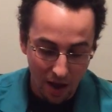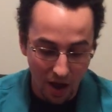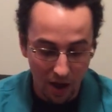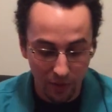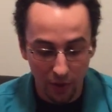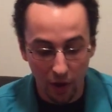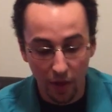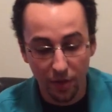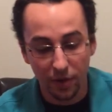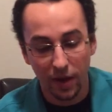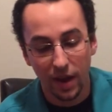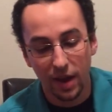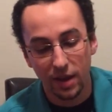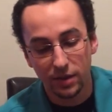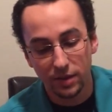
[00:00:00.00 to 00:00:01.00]
On the other
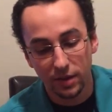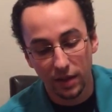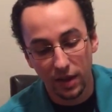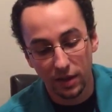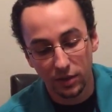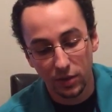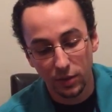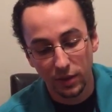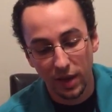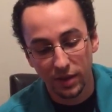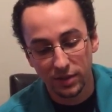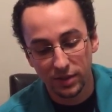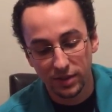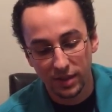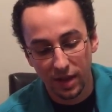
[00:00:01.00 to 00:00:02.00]
hand, in
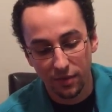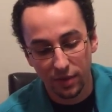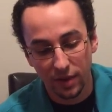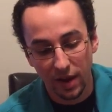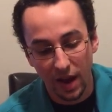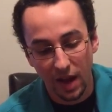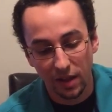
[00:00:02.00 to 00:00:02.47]
2007,